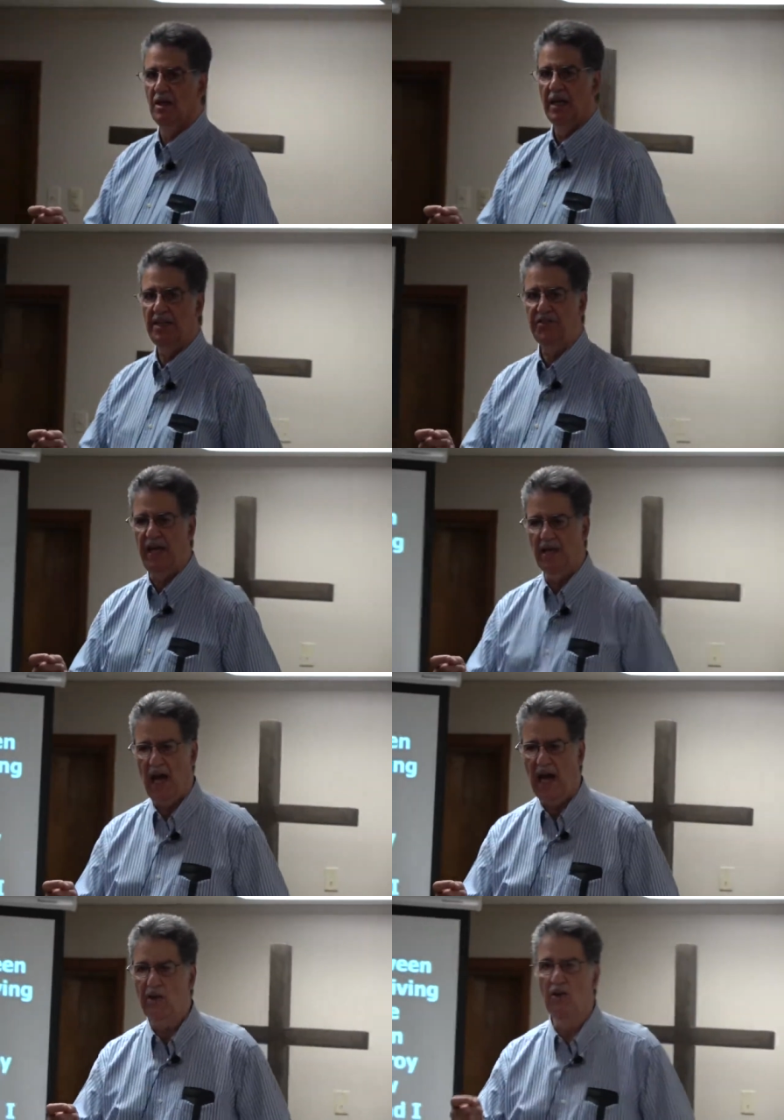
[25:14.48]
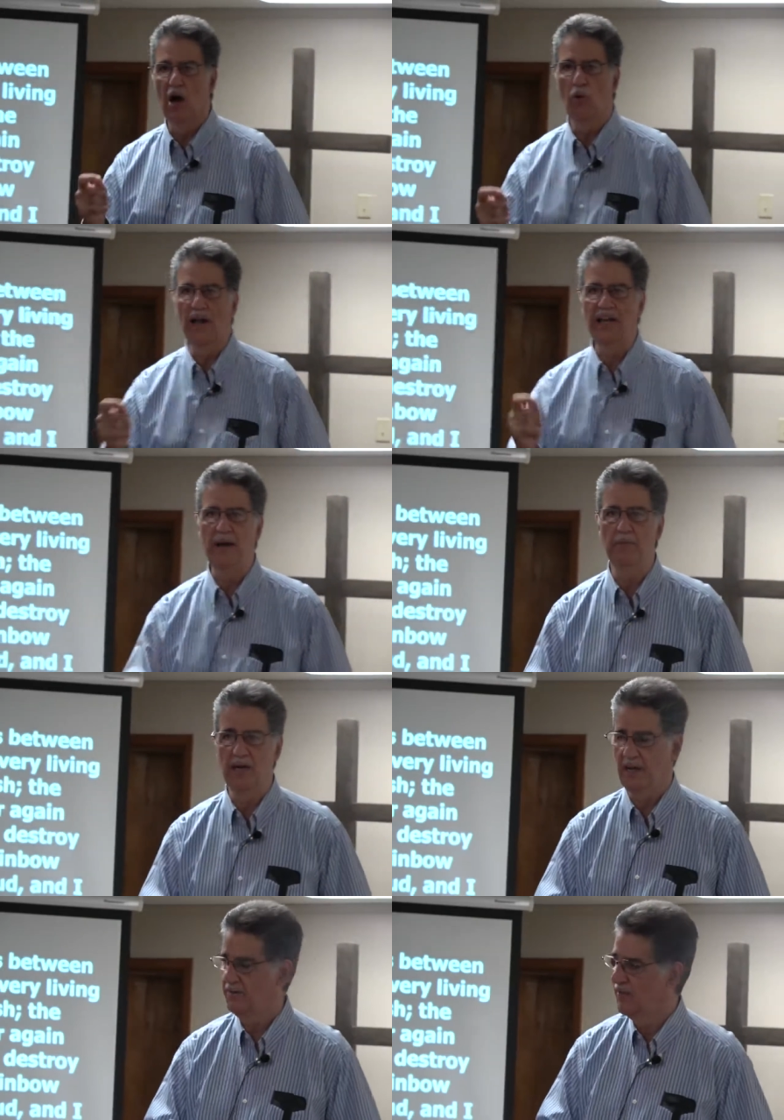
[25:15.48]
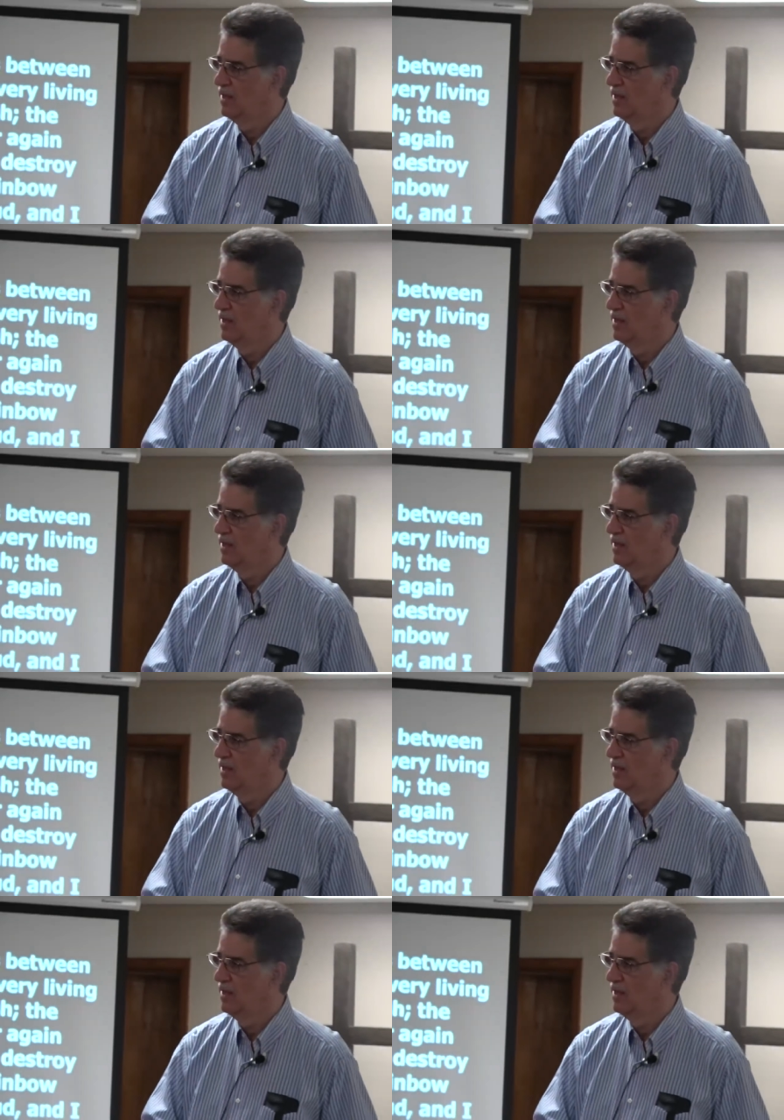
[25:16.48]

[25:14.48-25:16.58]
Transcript: He said, I don't know what hit me.